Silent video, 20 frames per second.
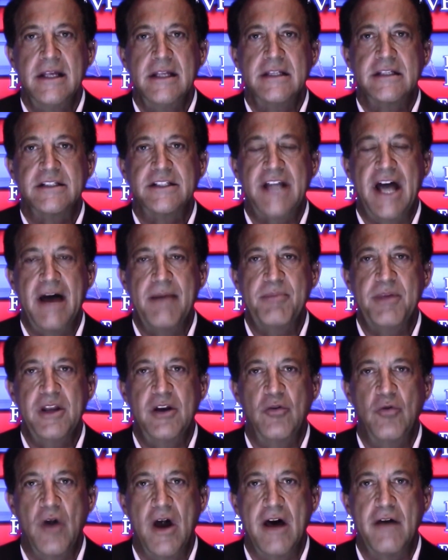stopping
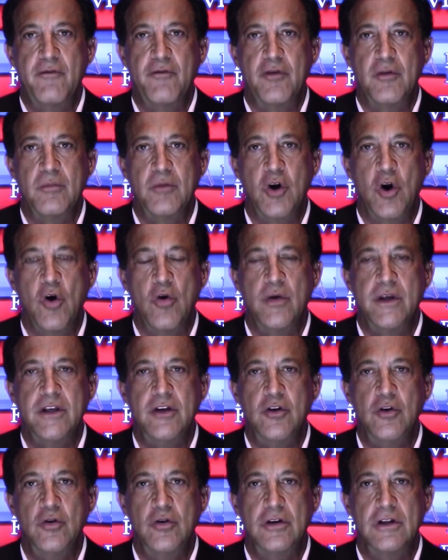Iran from
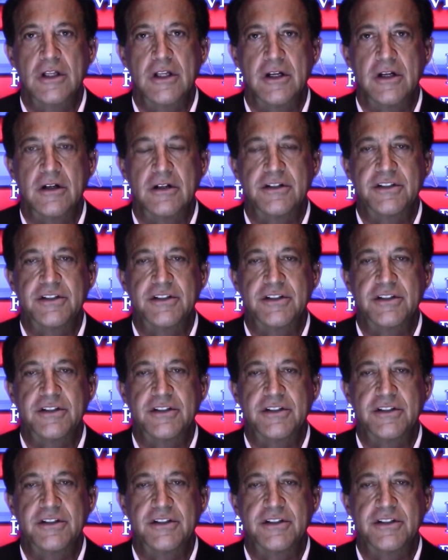going nuclear,